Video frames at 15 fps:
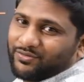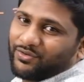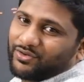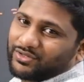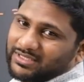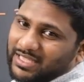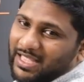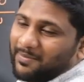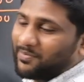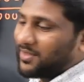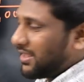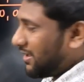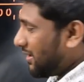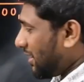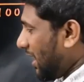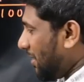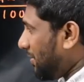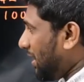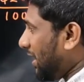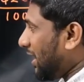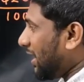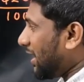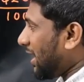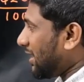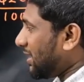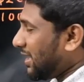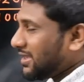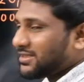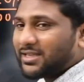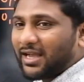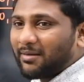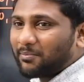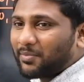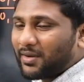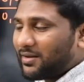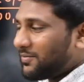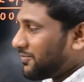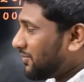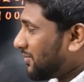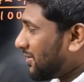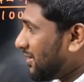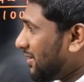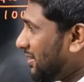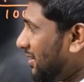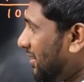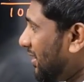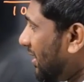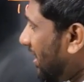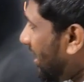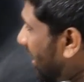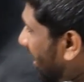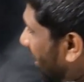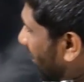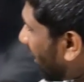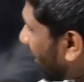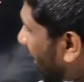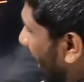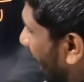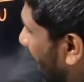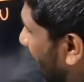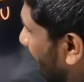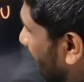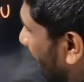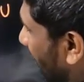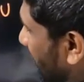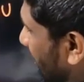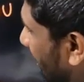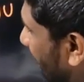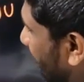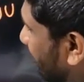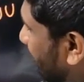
For same thing, I am taking another example. Here, not 90,000.